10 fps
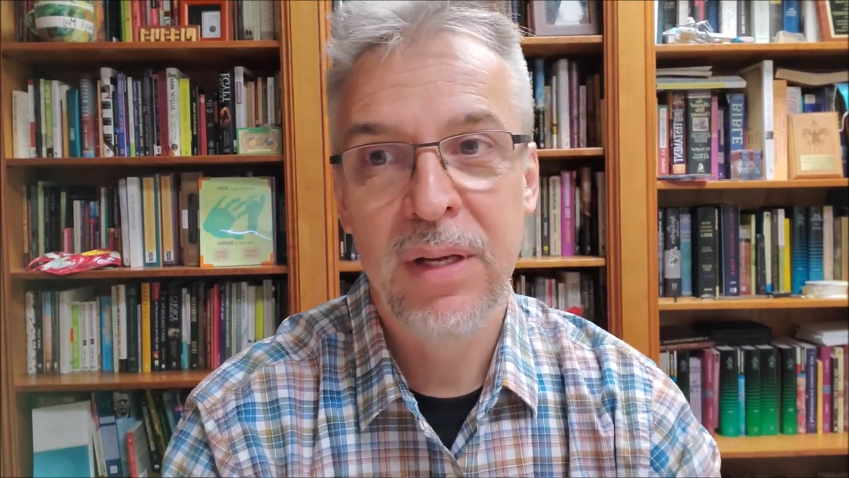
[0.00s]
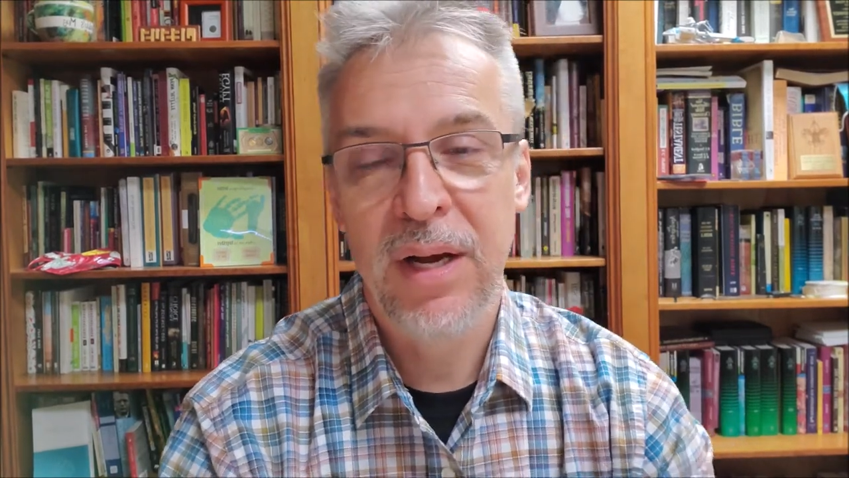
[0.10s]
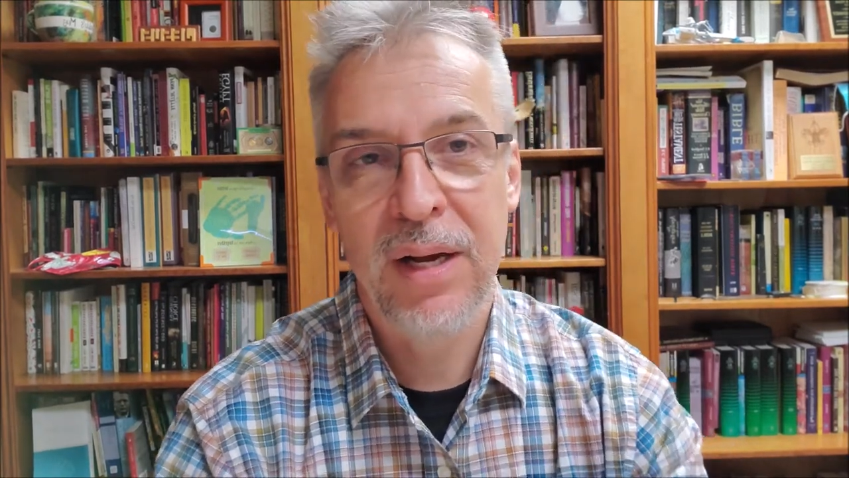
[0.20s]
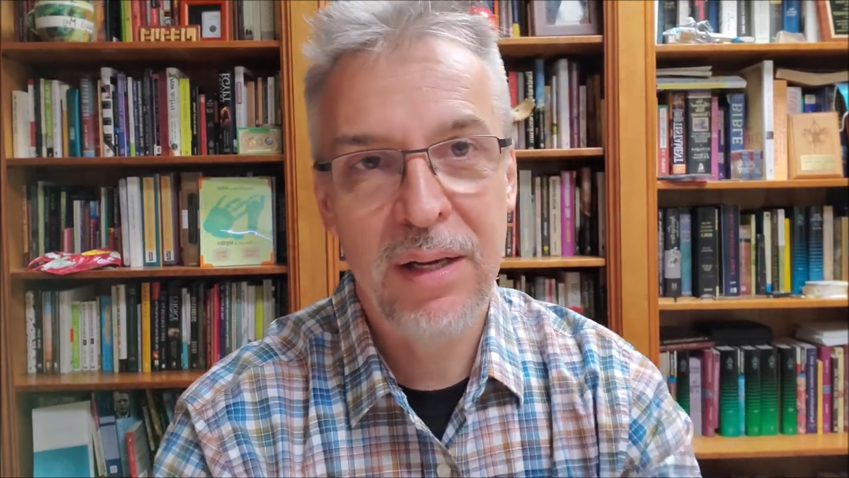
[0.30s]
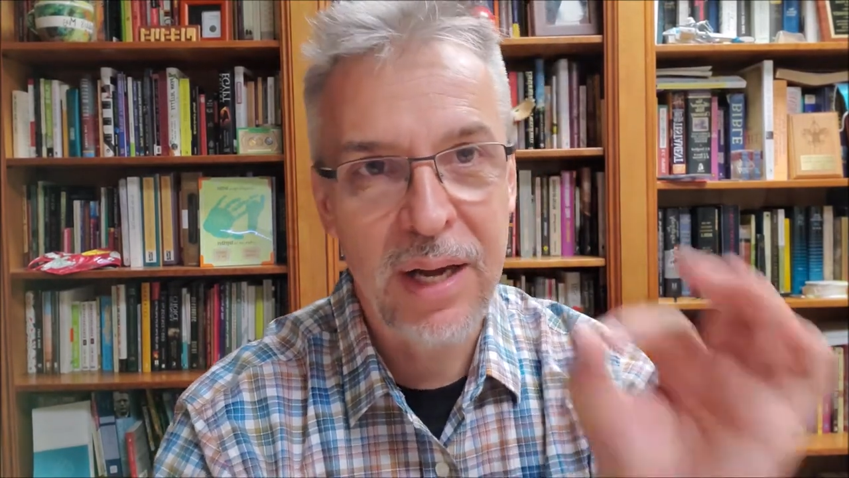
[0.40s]

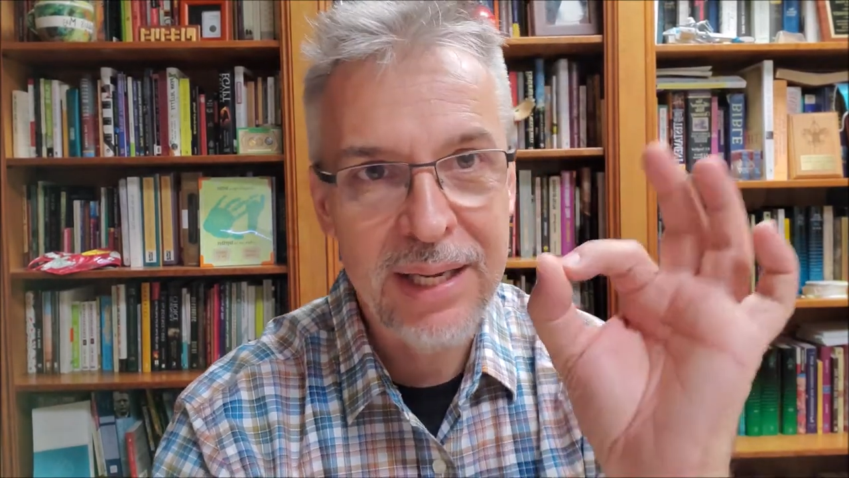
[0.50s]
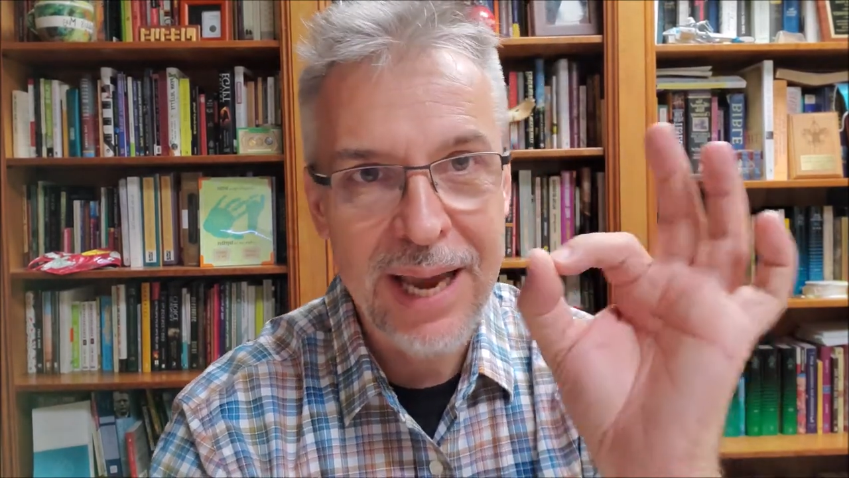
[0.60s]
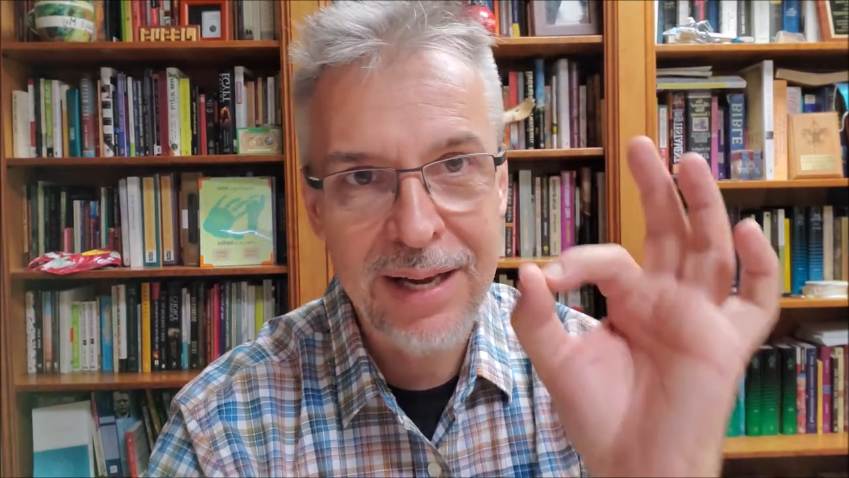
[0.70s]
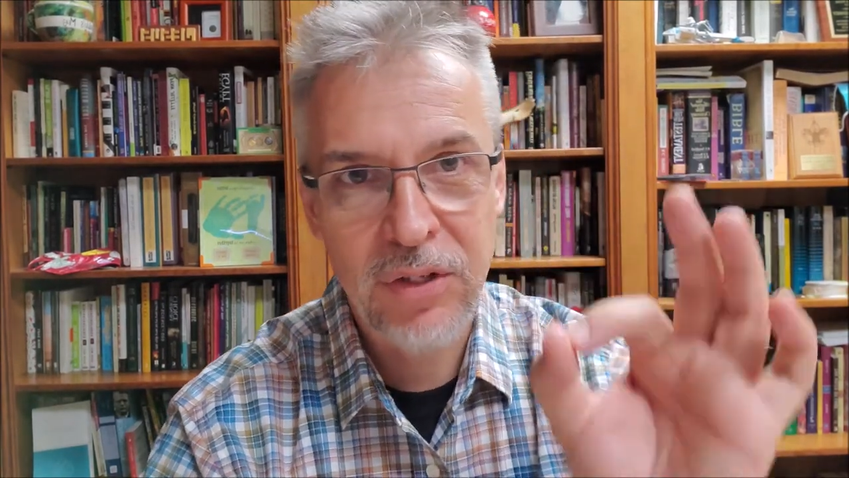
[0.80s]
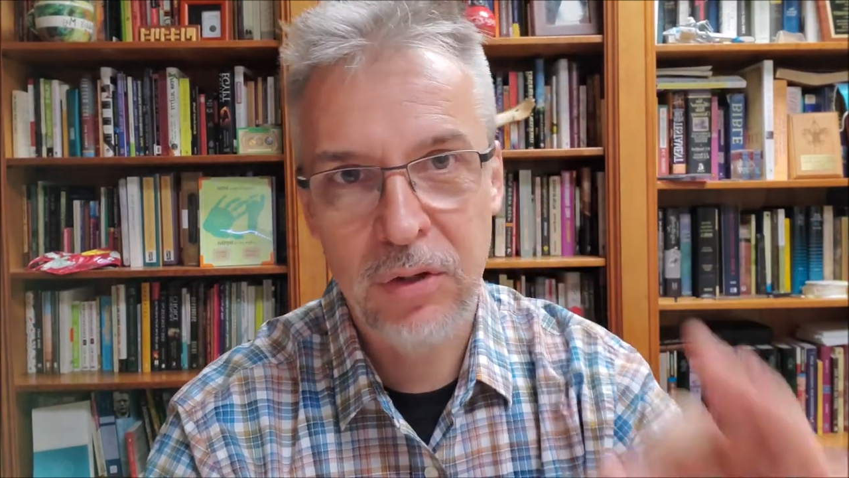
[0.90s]
uh, a
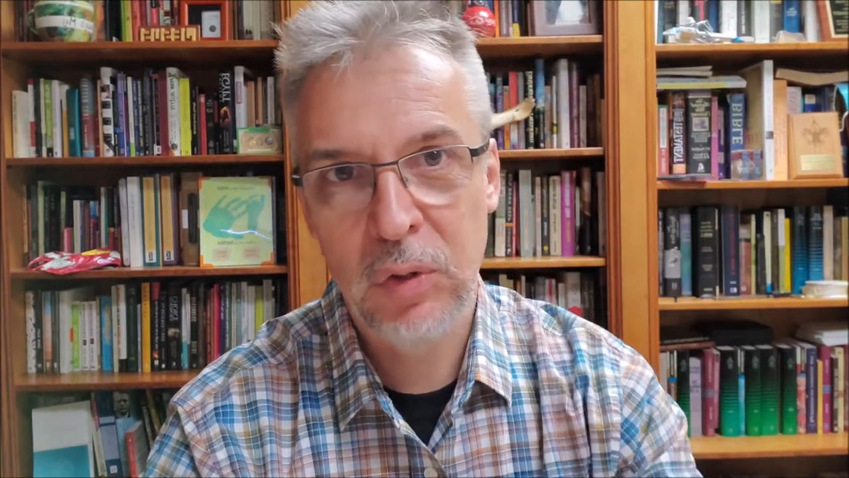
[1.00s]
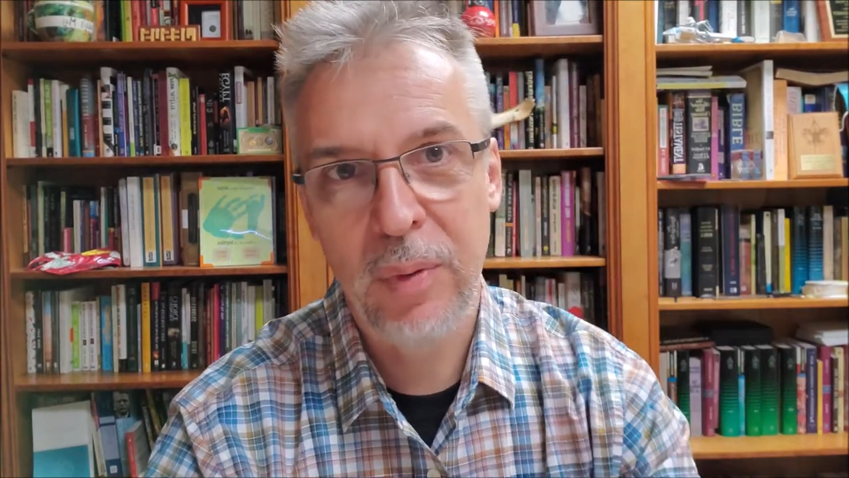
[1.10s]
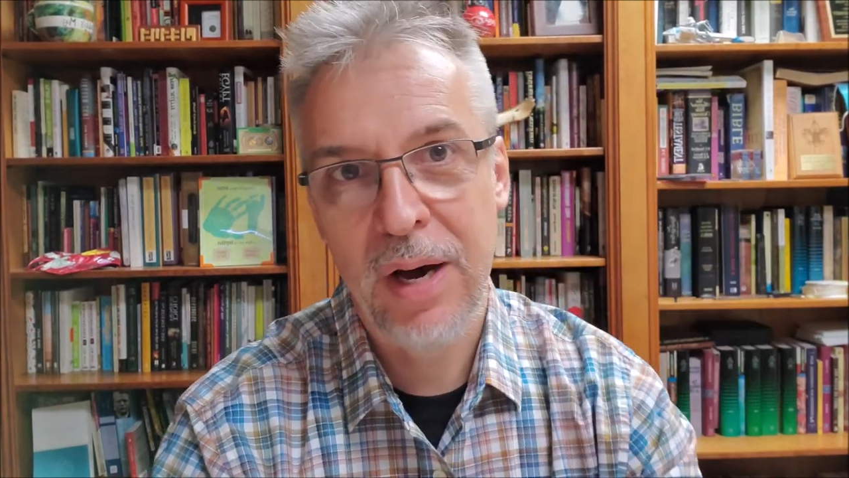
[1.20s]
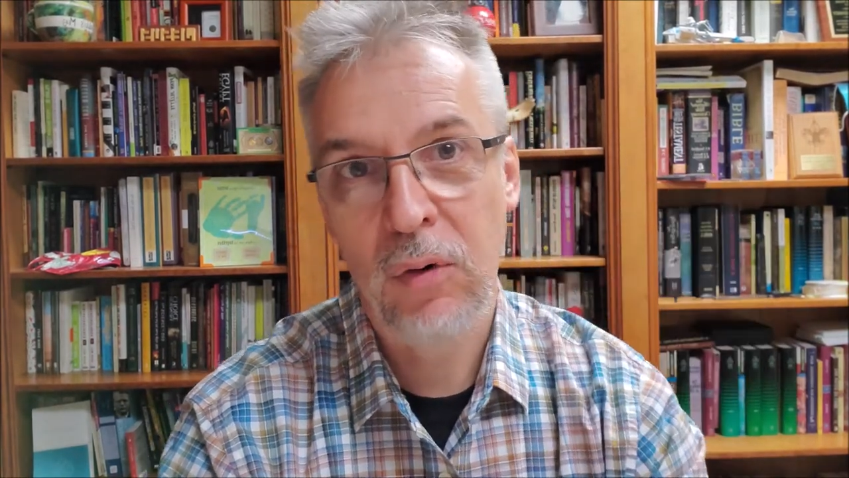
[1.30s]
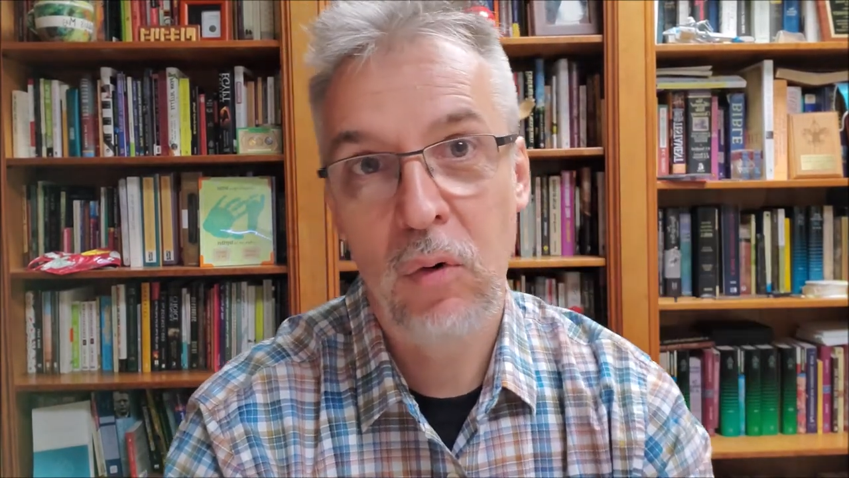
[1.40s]
cancer
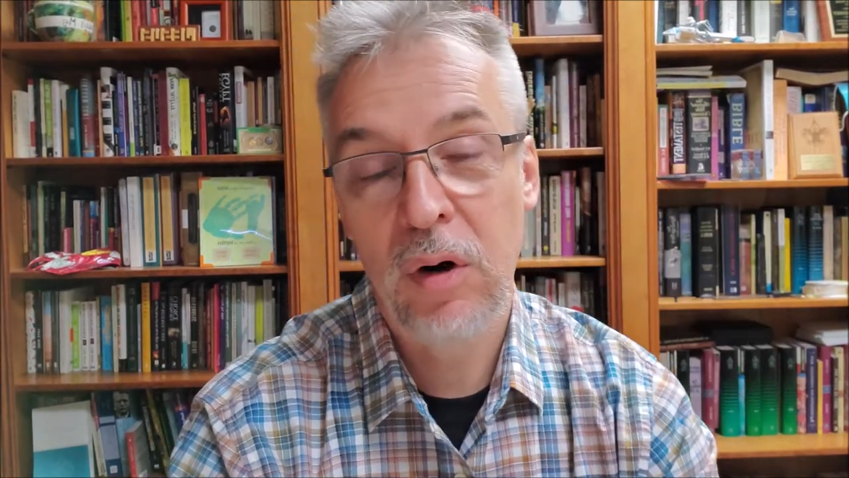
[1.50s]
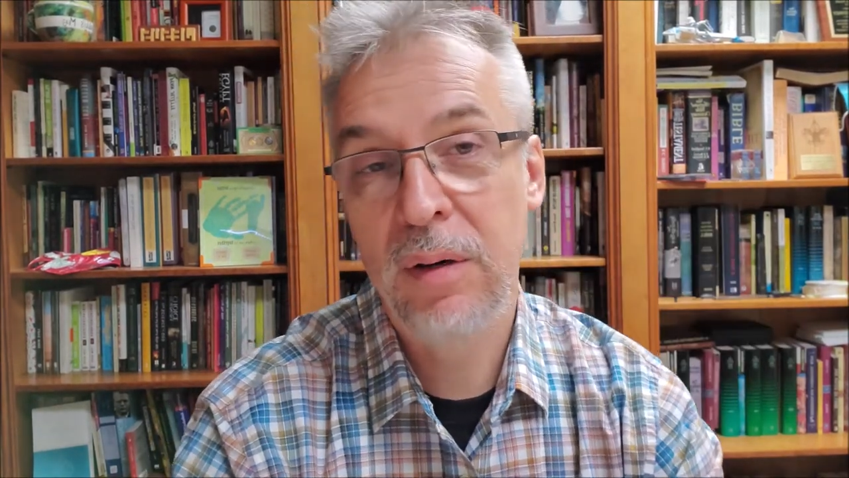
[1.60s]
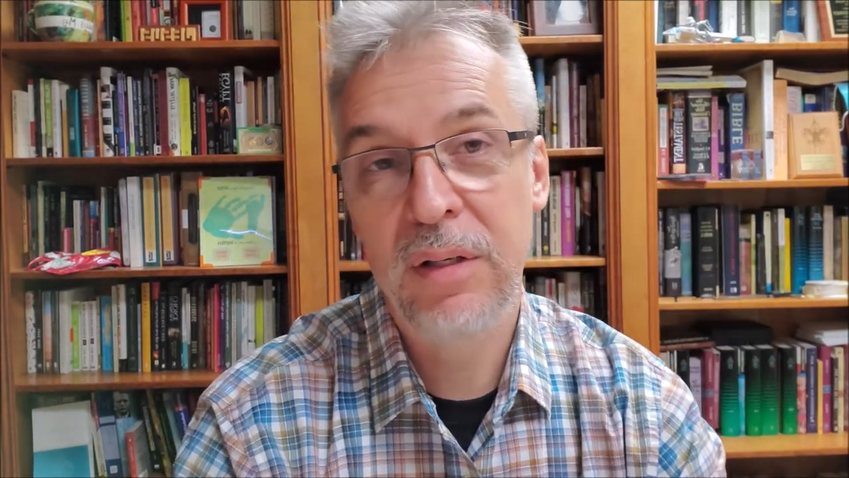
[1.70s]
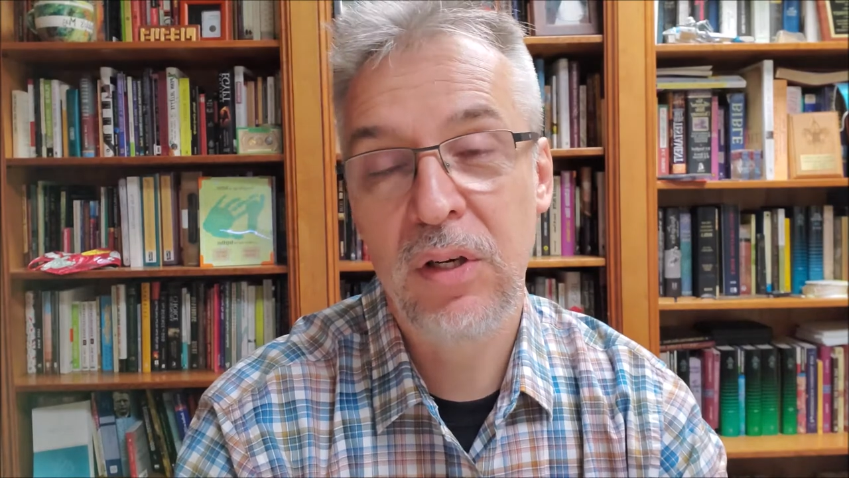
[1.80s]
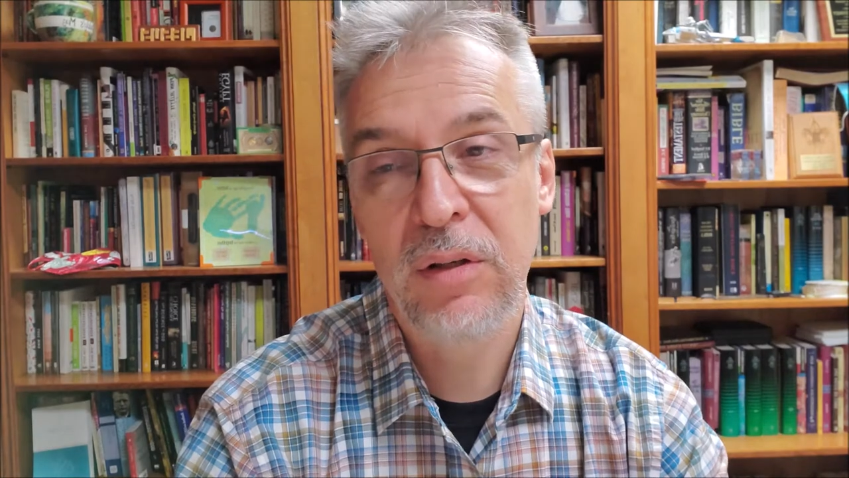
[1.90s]
spot
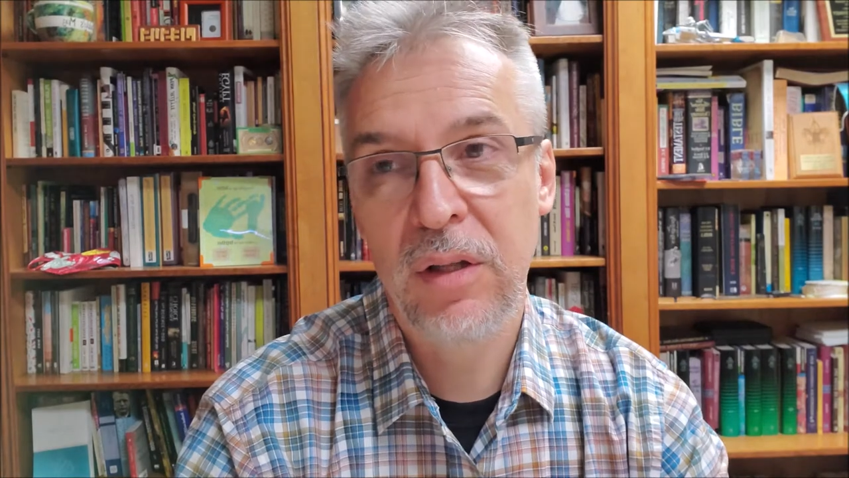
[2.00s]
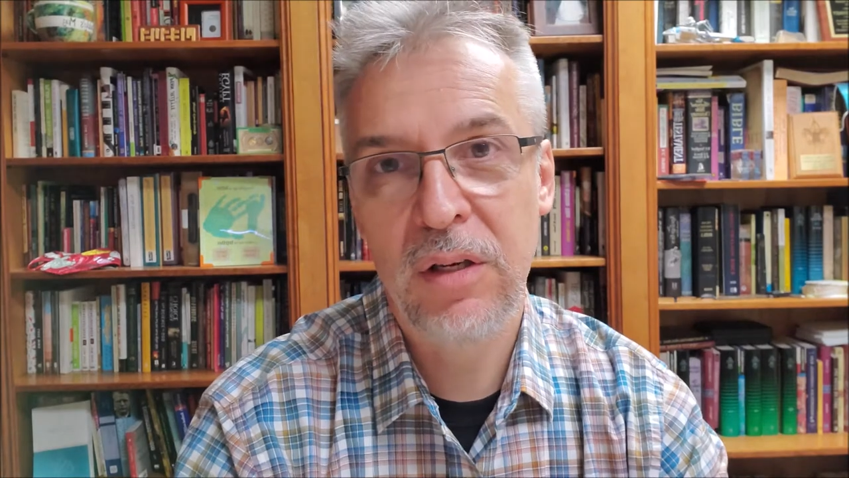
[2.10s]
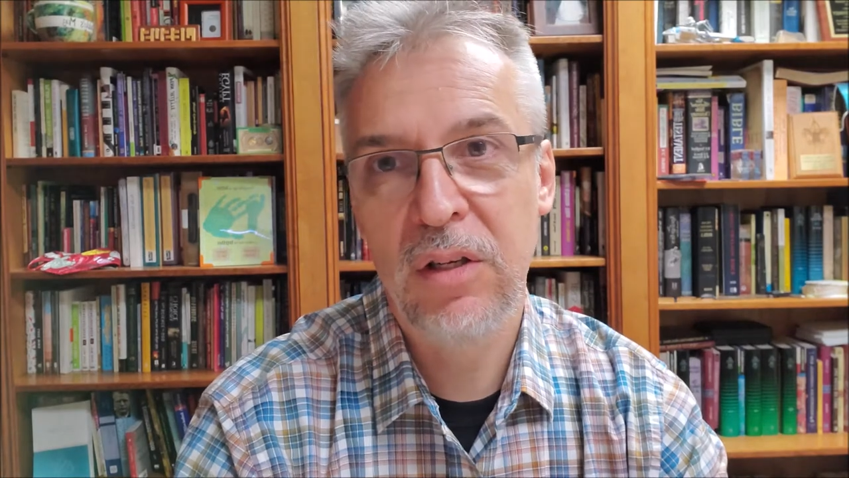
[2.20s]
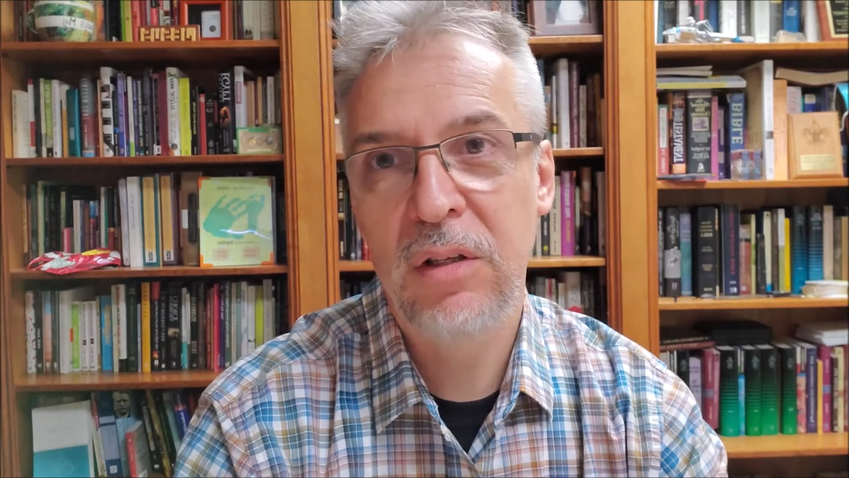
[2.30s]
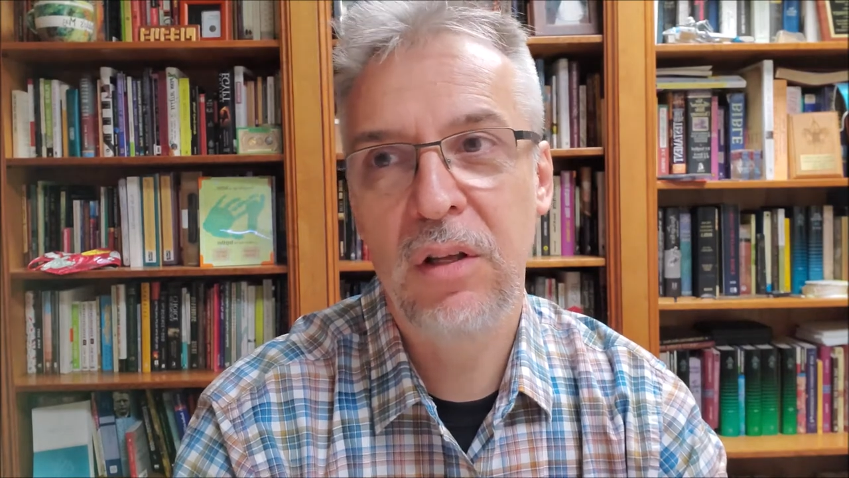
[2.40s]
or your, the,